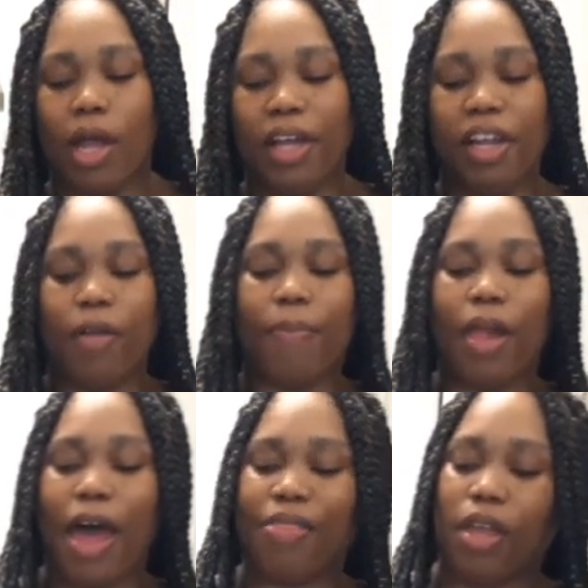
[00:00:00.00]
I
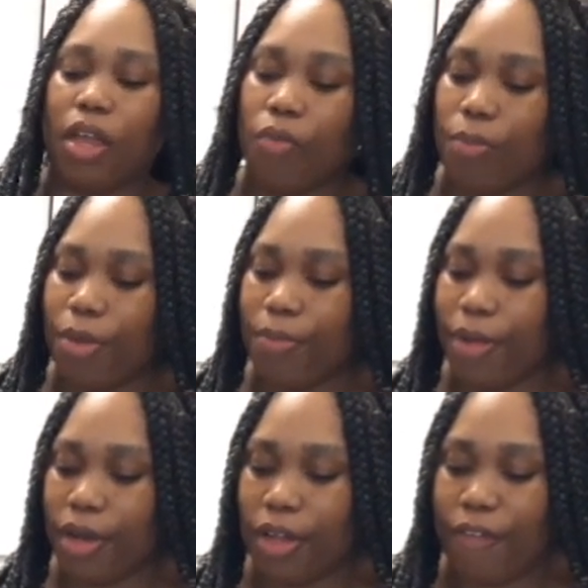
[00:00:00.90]
think it would be
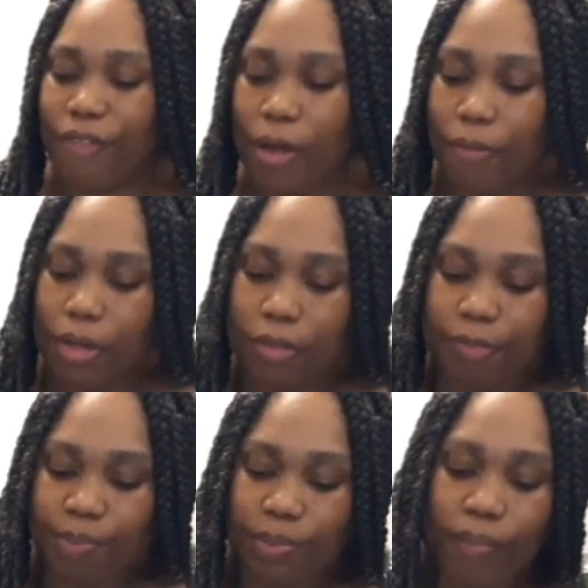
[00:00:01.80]
better if I would have
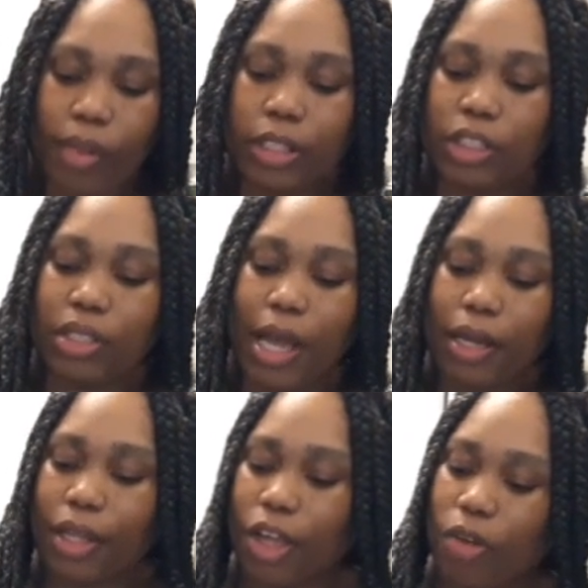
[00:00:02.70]
just got
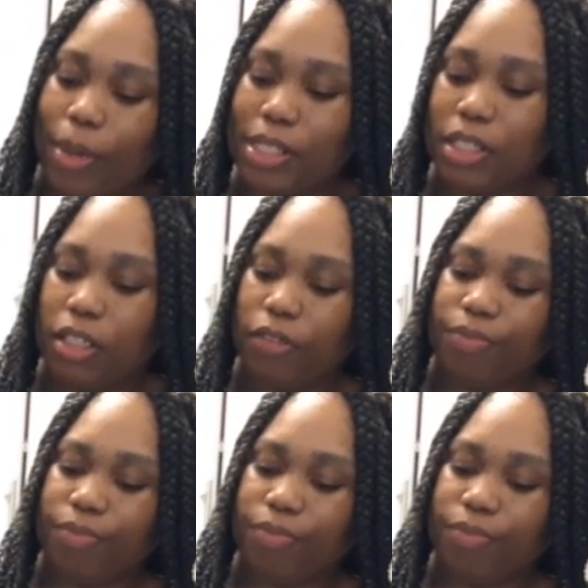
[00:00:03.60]
the kale myself.